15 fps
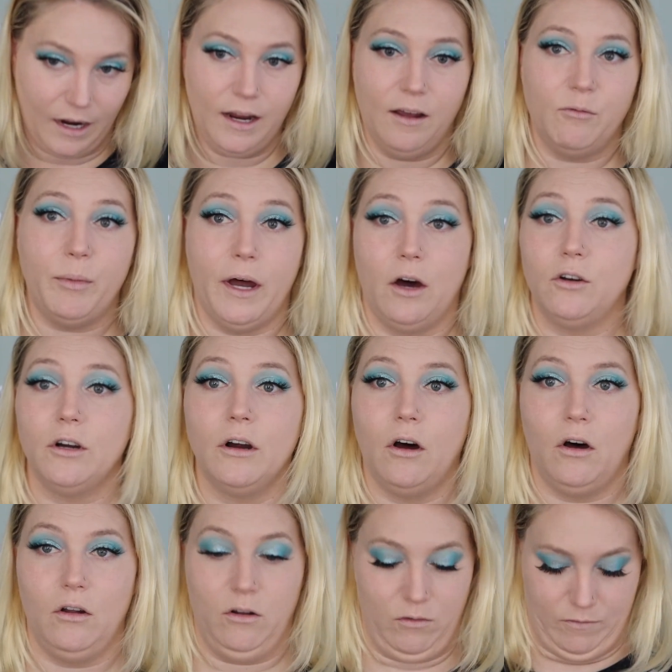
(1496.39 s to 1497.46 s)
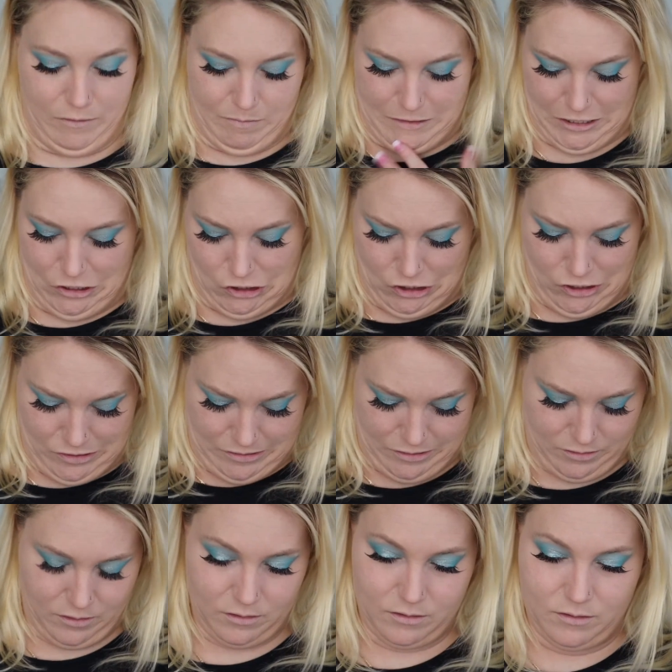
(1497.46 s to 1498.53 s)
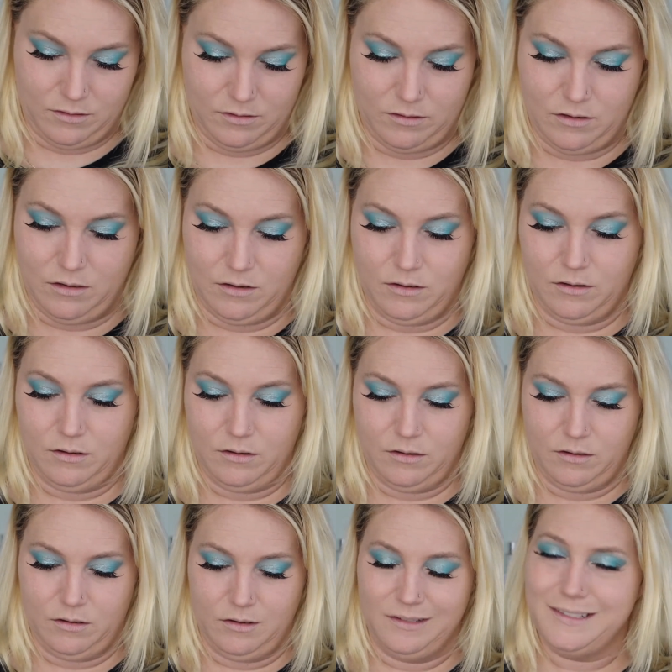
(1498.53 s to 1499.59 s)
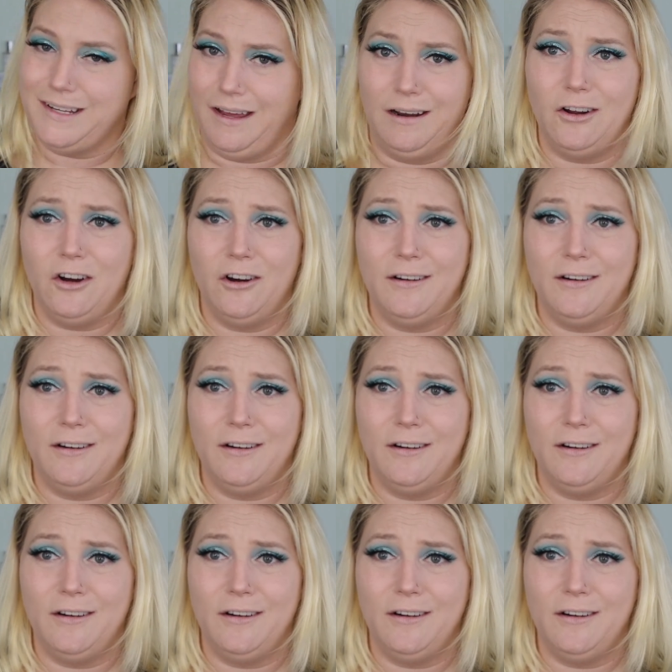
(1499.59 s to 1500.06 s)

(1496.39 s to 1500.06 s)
I have powder all over my shirt. It's kind of